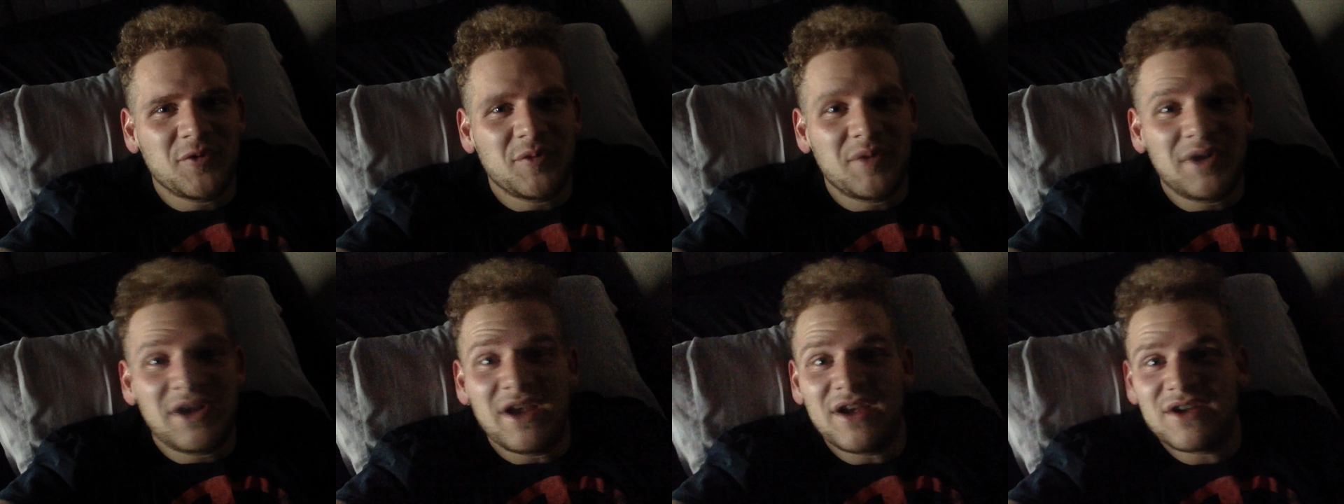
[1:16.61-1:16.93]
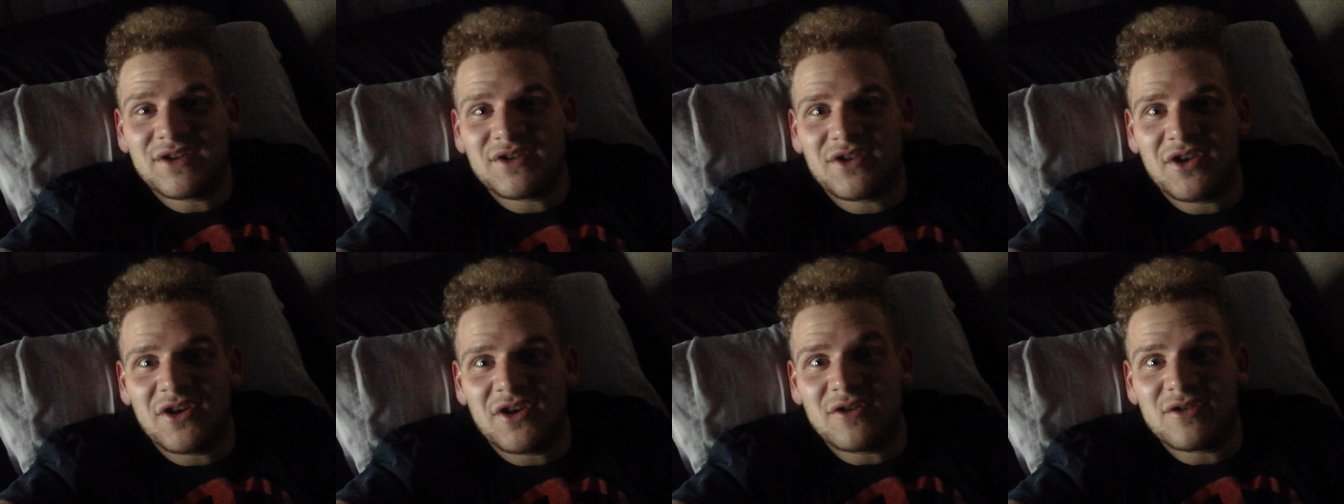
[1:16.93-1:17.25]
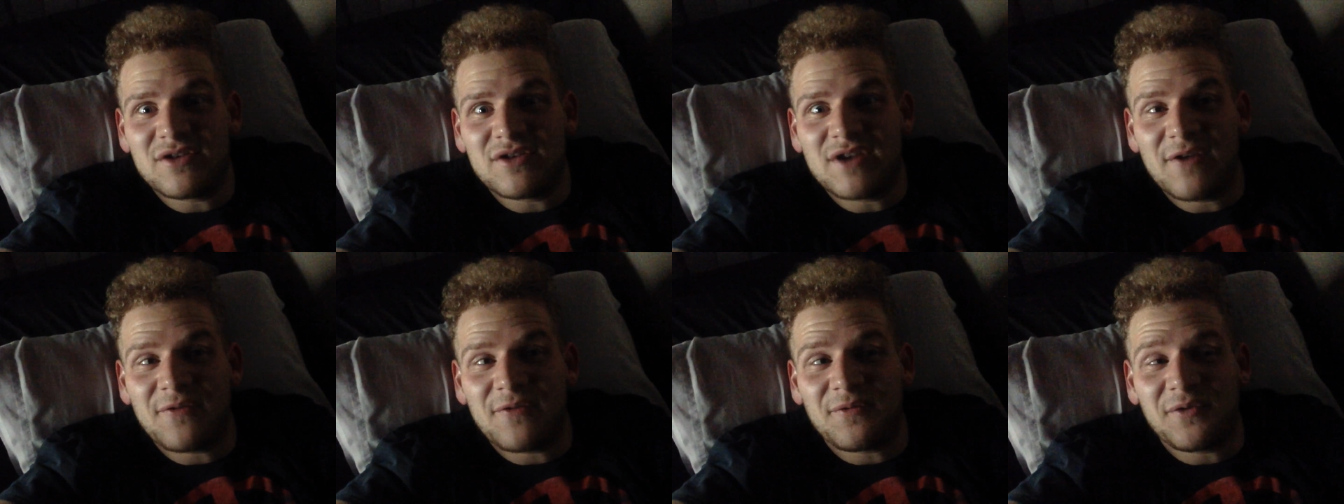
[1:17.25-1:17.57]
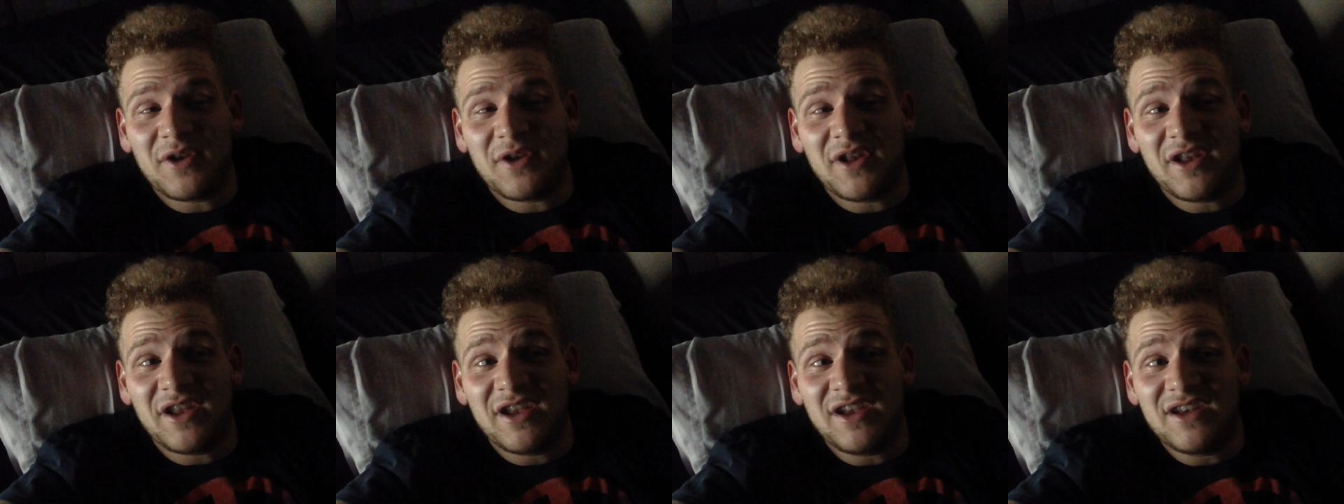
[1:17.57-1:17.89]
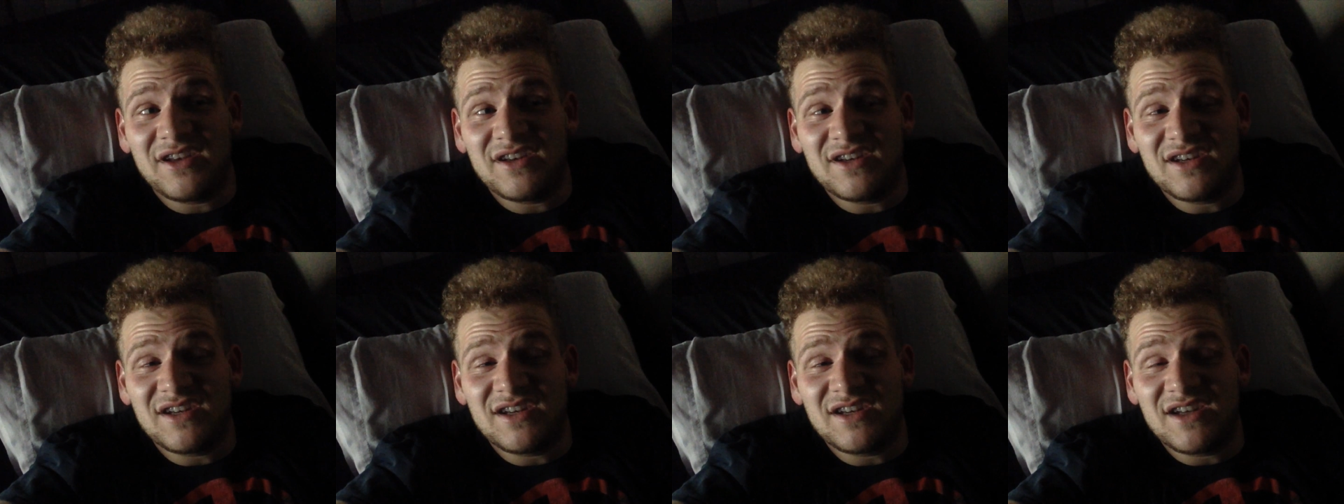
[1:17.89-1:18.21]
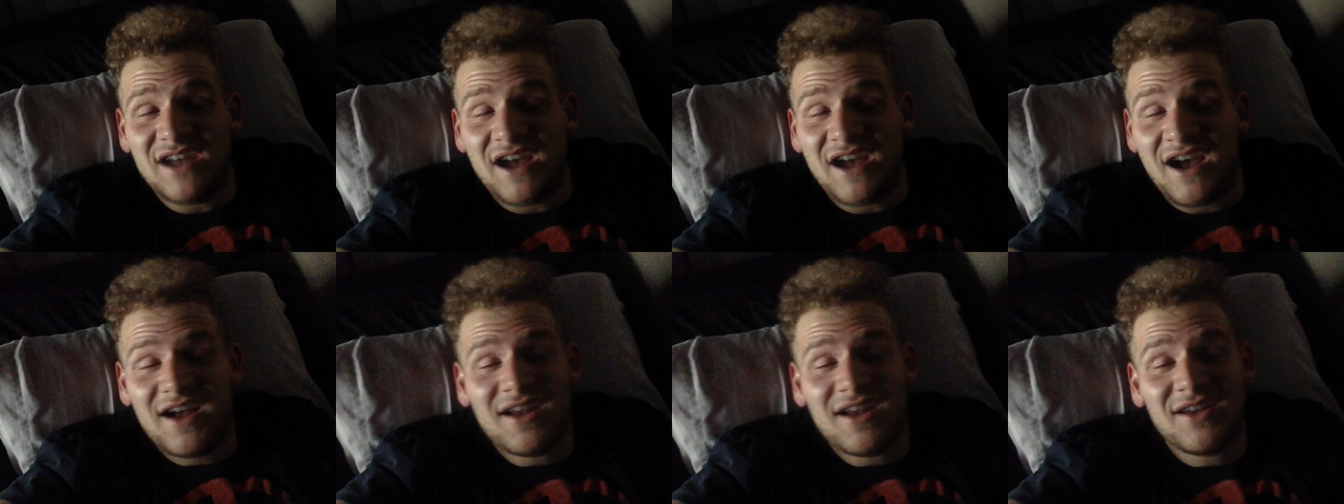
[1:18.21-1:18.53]
because they're definitely
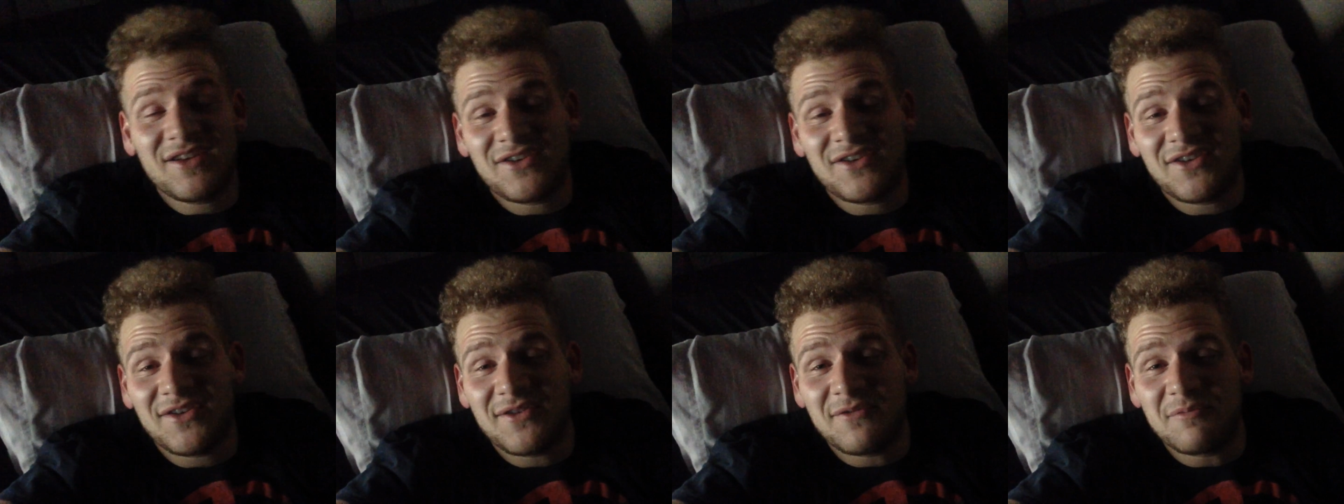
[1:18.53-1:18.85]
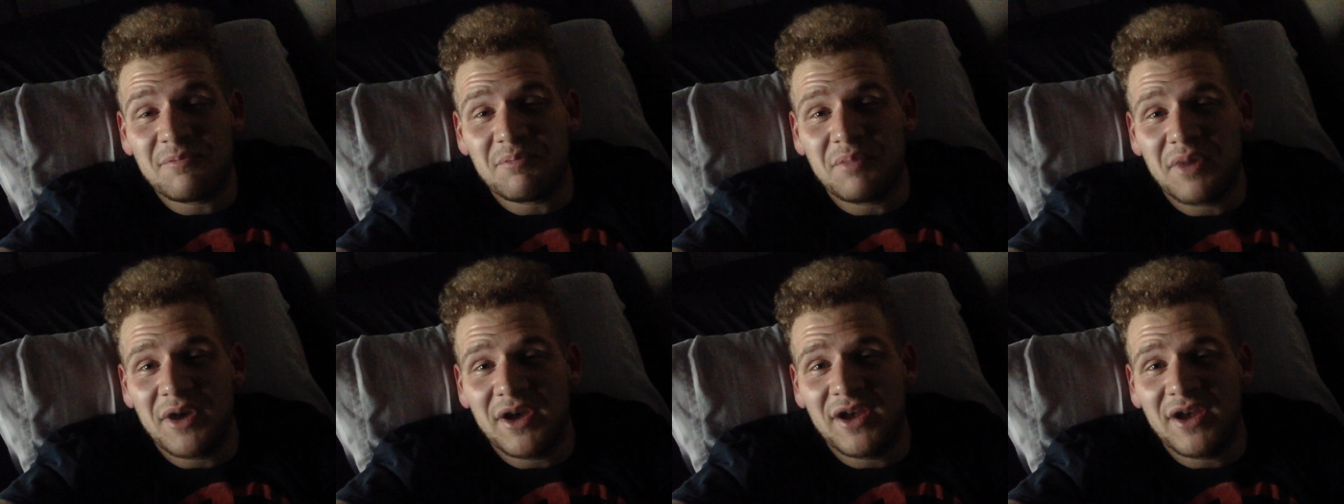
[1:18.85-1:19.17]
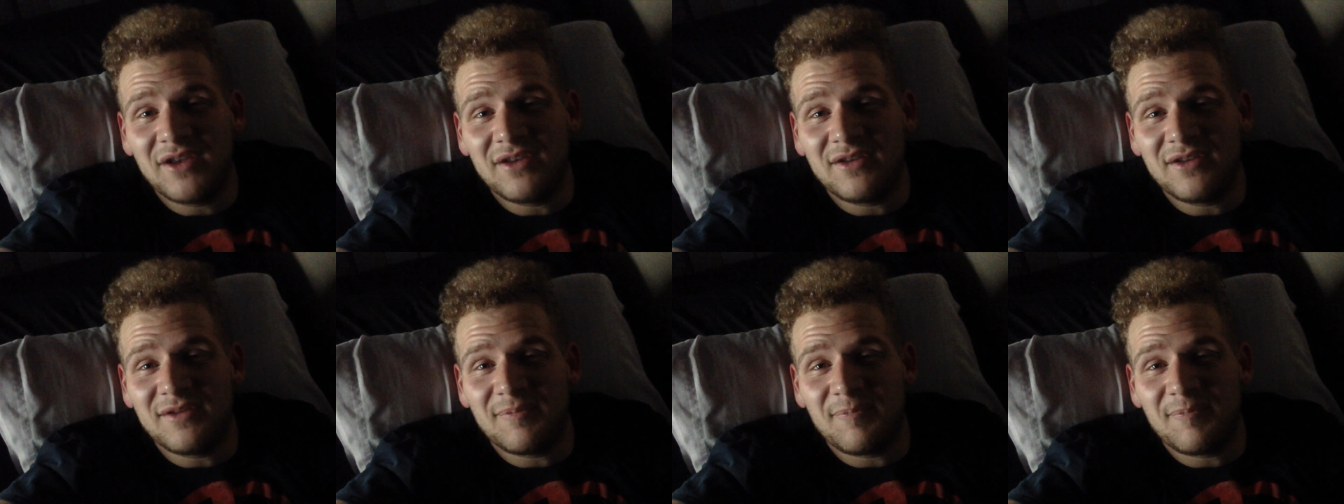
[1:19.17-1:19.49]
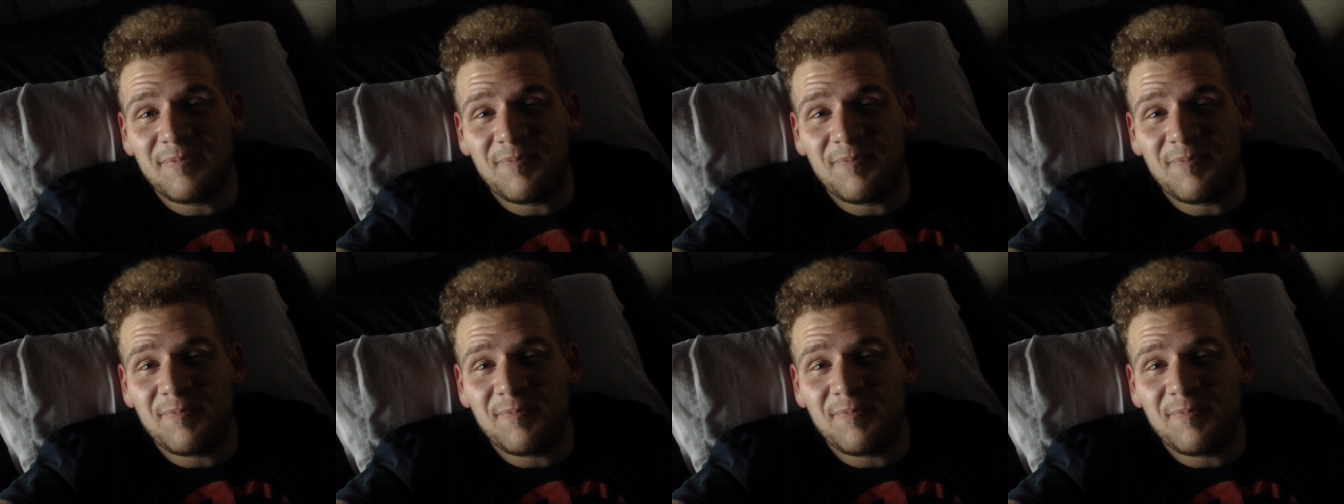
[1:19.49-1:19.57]
not, but